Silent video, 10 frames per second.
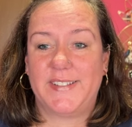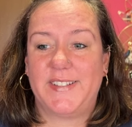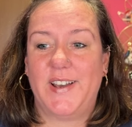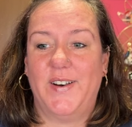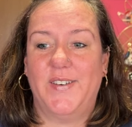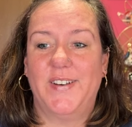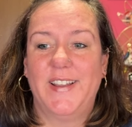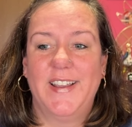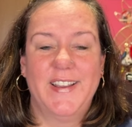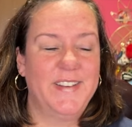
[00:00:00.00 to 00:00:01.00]
so
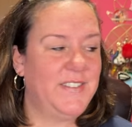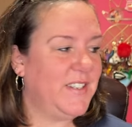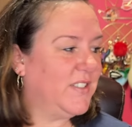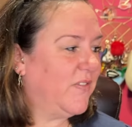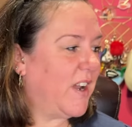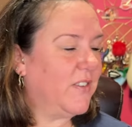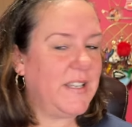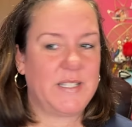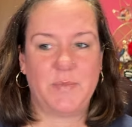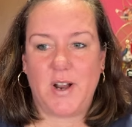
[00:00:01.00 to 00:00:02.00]
she's very
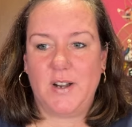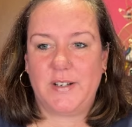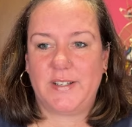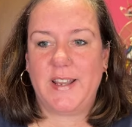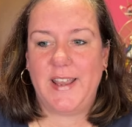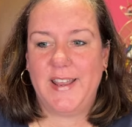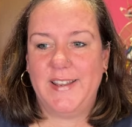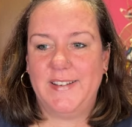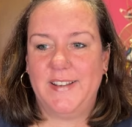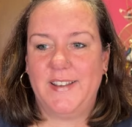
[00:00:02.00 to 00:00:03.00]
smart
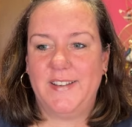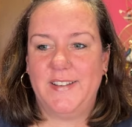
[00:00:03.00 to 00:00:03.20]
and